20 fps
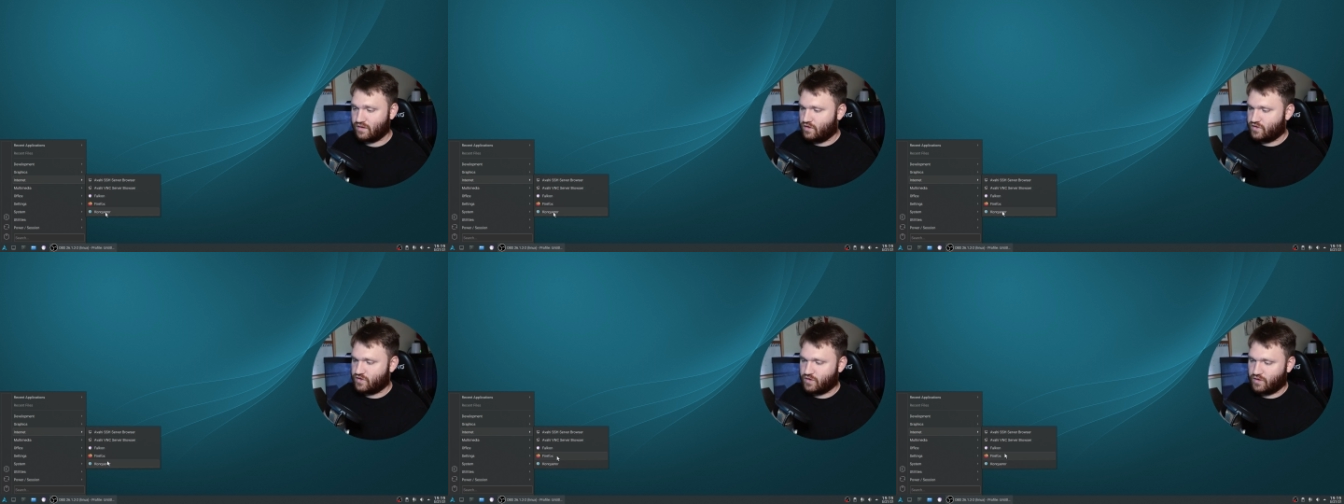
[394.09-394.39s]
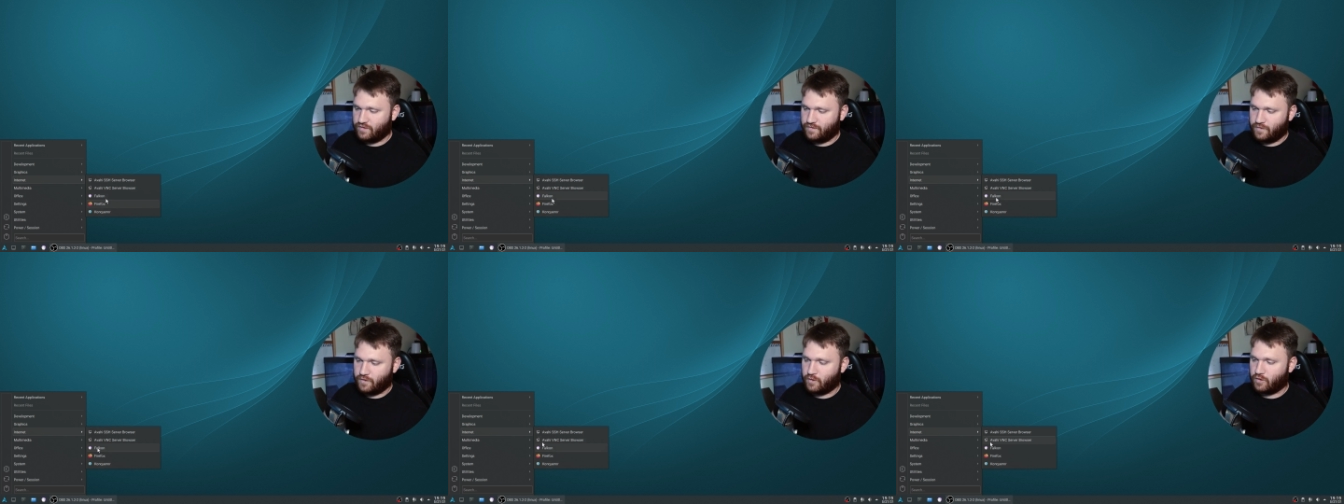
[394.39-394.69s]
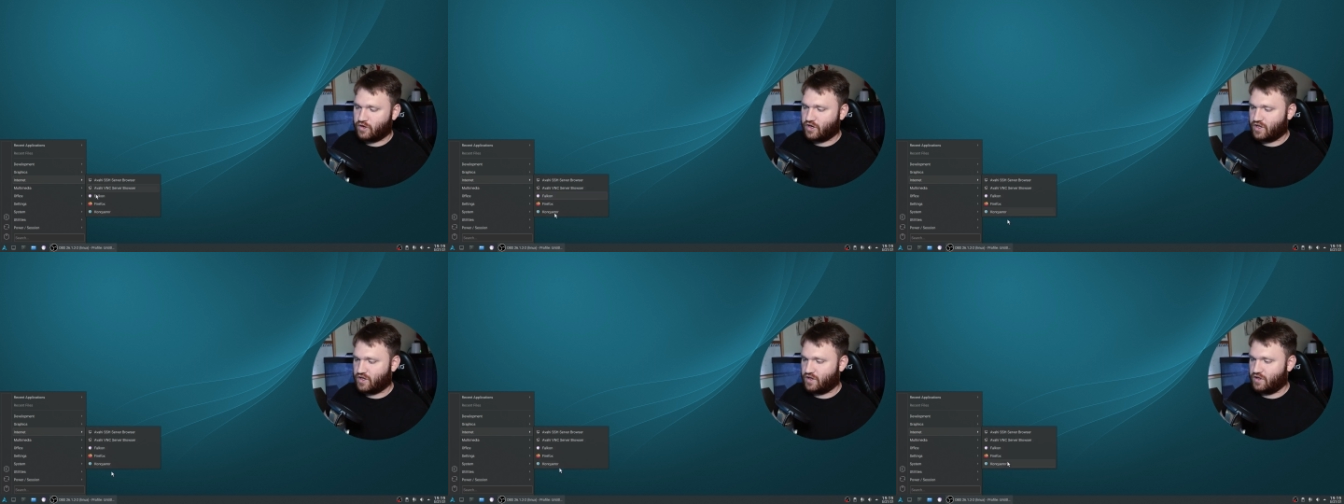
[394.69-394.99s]
So if
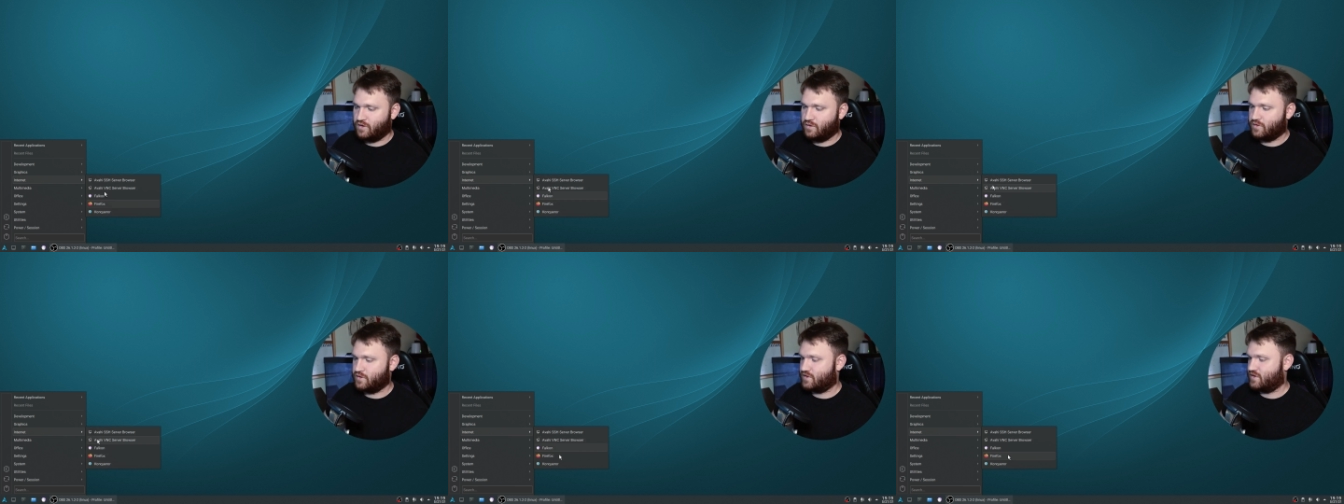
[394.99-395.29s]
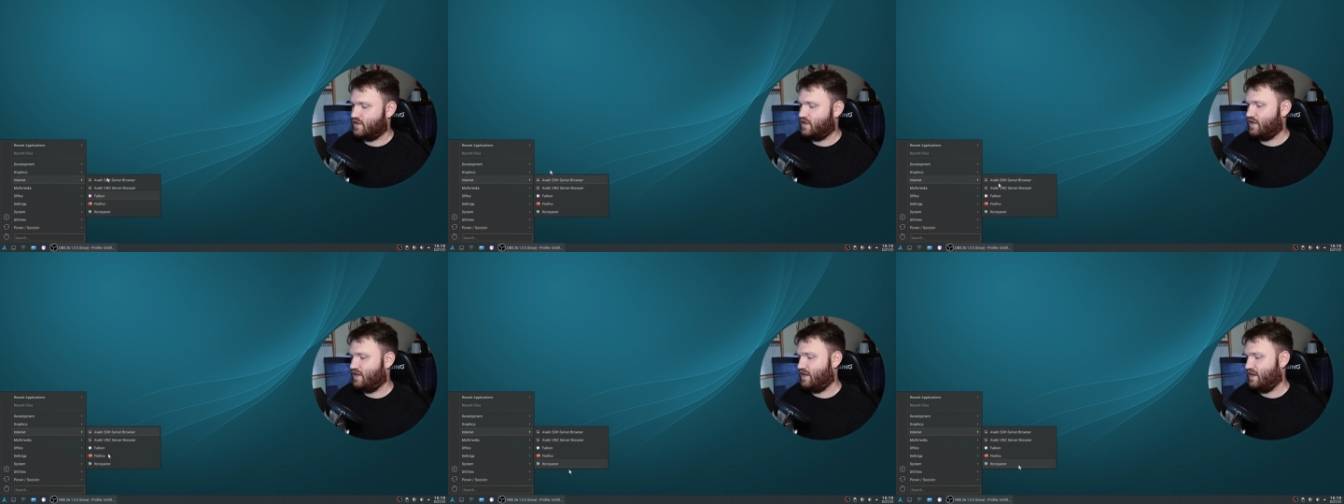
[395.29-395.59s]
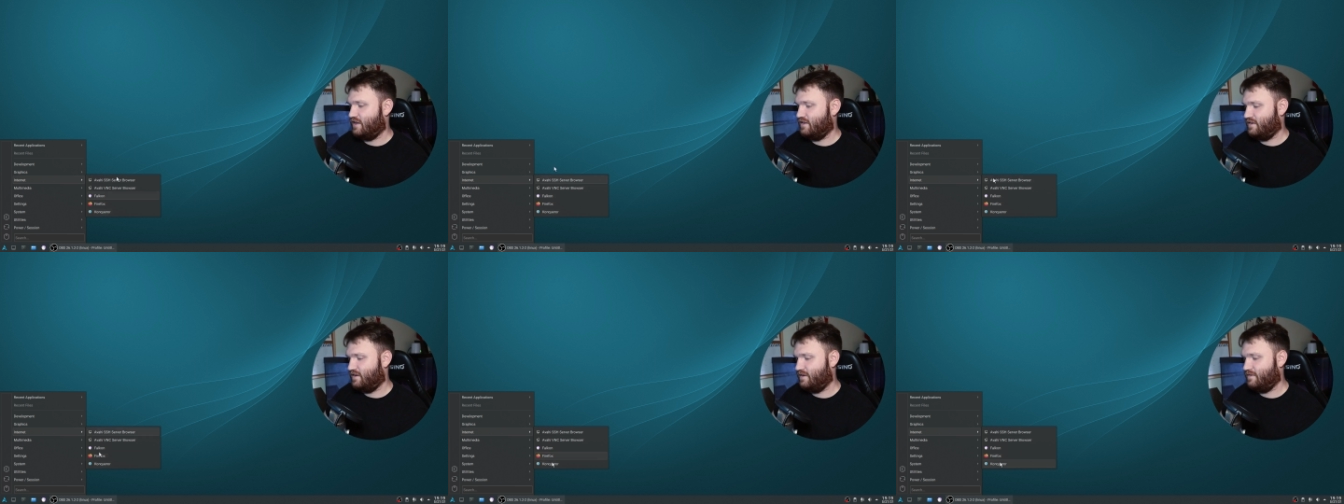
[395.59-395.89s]
you're going to use the
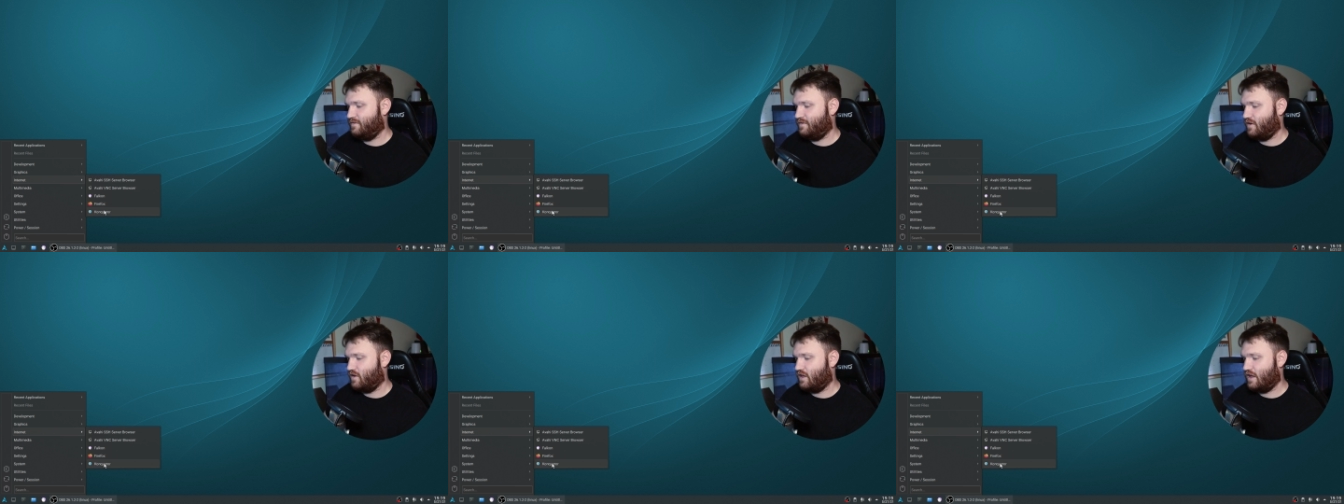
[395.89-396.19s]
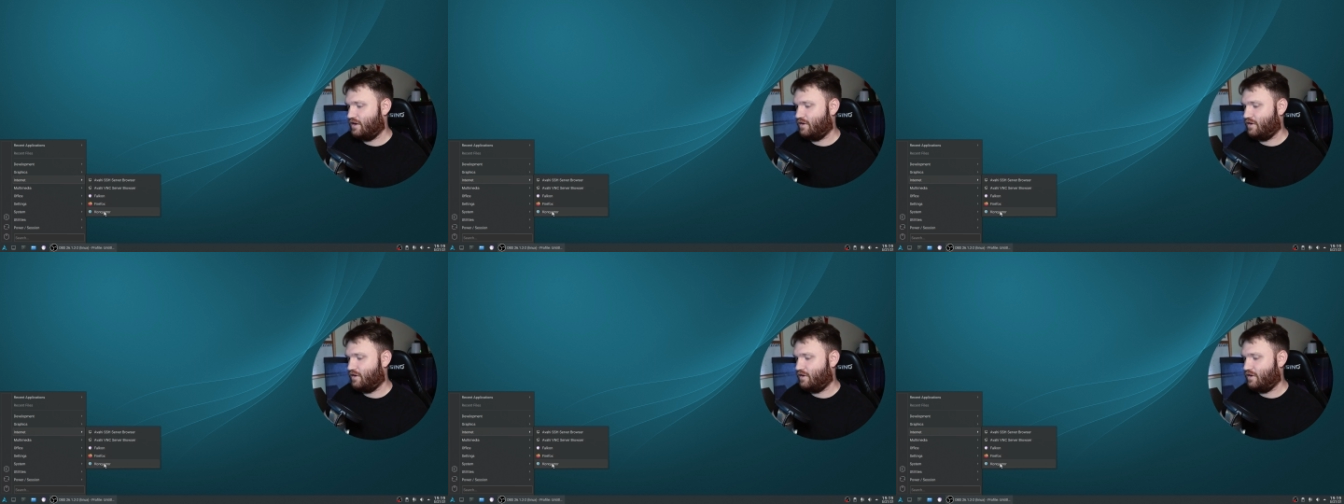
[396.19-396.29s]
uh, default,